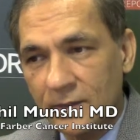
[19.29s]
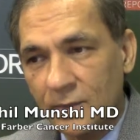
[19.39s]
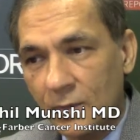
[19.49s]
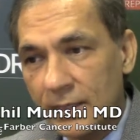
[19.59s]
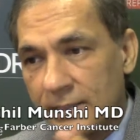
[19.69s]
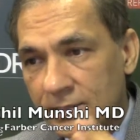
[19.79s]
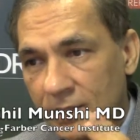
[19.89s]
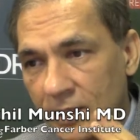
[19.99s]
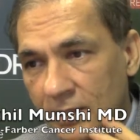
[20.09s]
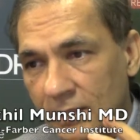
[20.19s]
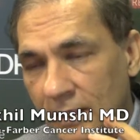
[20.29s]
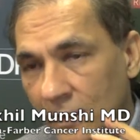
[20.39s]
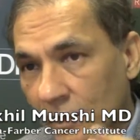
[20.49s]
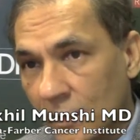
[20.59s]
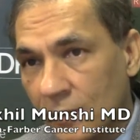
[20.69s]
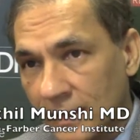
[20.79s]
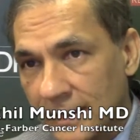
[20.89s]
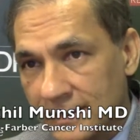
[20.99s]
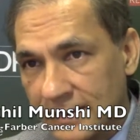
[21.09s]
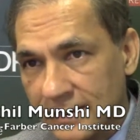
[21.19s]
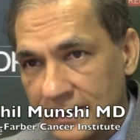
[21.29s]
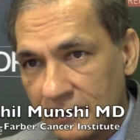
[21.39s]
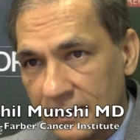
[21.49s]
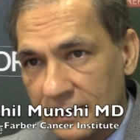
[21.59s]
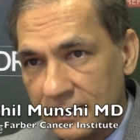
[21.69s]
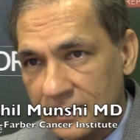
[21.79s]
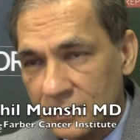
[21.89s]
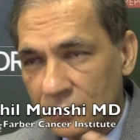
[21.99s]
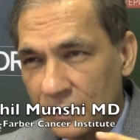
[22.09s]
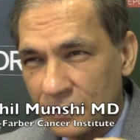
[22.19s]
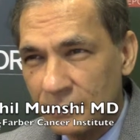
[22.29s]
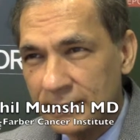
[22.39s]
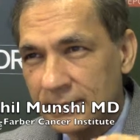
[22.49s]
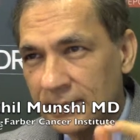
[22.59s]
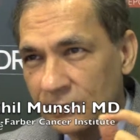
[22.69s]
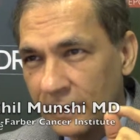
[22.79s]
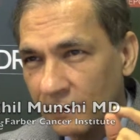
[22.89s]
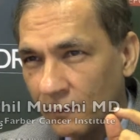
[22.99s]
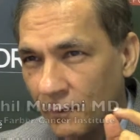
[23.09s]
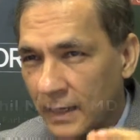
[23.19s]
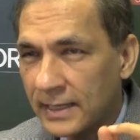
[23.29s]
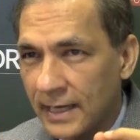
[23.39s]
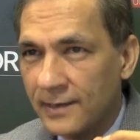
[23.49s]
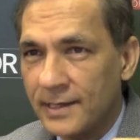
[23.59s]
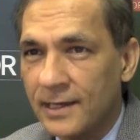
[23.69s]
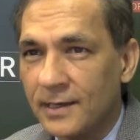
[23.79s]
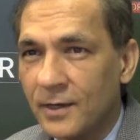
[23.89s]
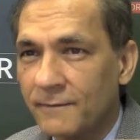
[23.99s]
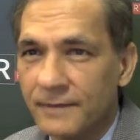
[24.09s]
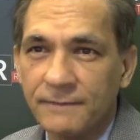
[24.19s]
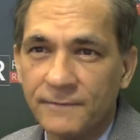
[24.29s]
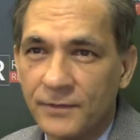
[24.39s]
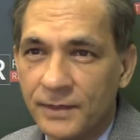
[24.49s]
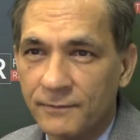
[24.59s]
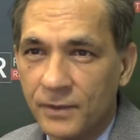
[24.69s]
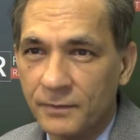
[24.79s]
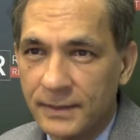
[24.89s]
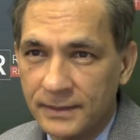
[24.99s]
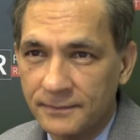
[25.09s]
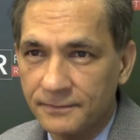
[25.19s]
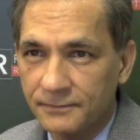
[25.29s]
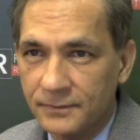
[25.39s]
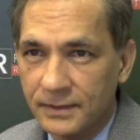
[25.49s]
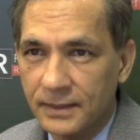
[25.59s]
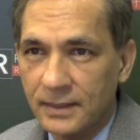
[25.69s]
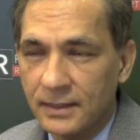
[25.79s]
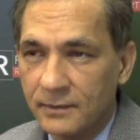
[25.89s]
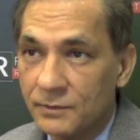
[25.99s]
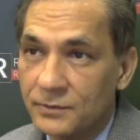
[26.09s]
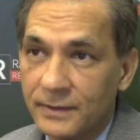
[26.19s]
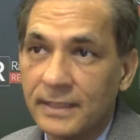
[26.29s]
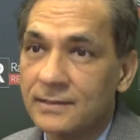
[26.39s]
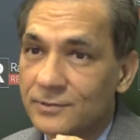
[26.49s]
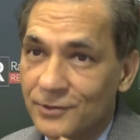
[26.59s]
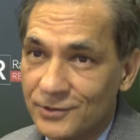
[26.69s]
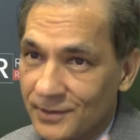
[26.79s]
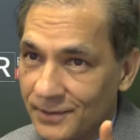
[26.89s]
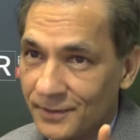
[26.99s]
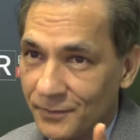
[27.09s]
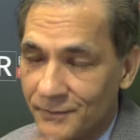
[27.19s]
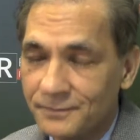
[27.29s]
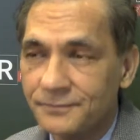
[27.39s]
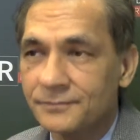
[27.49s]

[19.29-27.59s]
One is called localized Castleman's disease, which means there is only one area of lymph node involvement, which we can surgically remove,